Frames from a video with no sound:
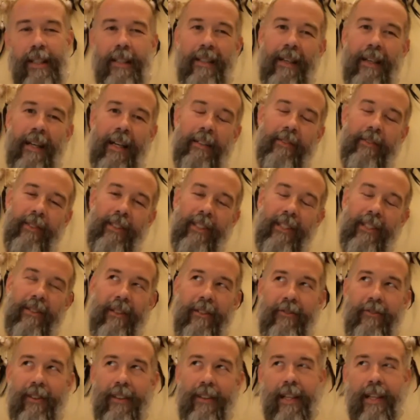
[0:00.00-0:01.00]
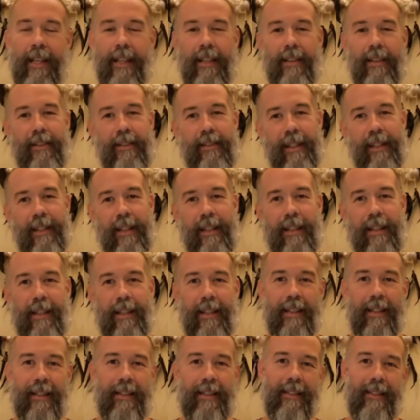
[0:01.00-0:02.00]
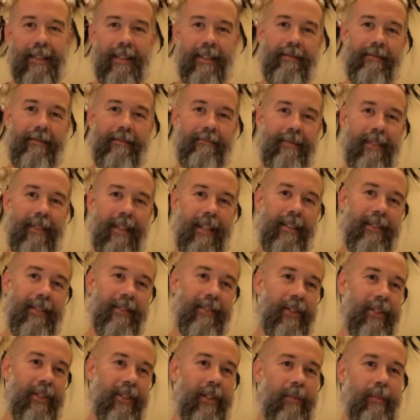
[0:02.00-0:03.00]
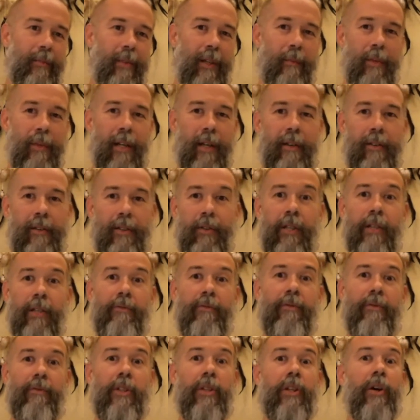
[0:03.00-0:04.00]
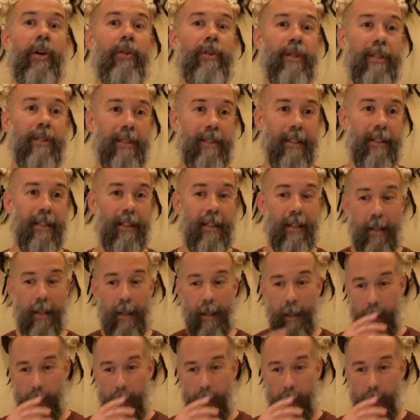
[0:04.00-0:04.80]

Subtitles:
I don't know if I like it or not. I don't know. Maybe I don't even notice it.